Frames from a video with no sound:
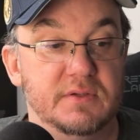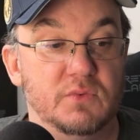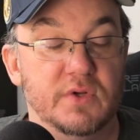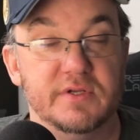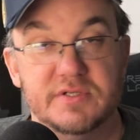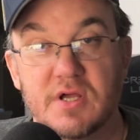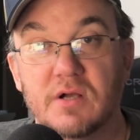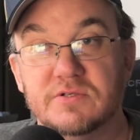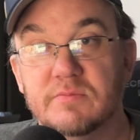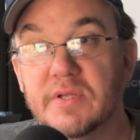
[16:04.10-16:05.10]
wanting to
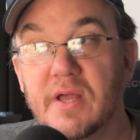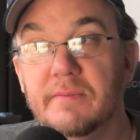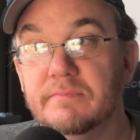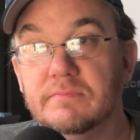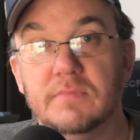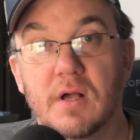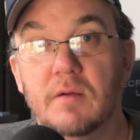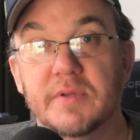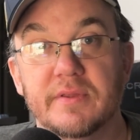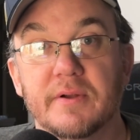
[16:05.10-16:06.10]
talk to me, I'll
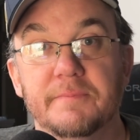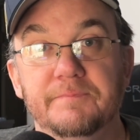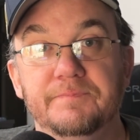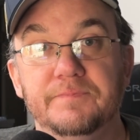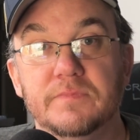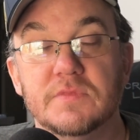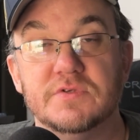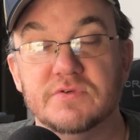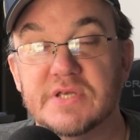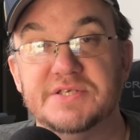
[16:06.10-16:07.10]
be there. As
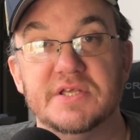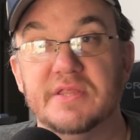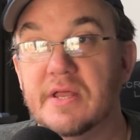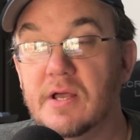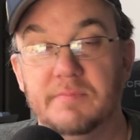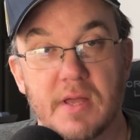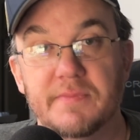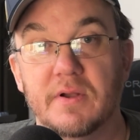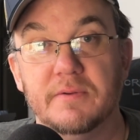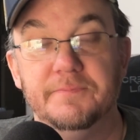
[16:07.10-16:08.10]
soon as I see that, I'm
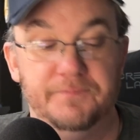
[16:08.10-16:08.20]
there.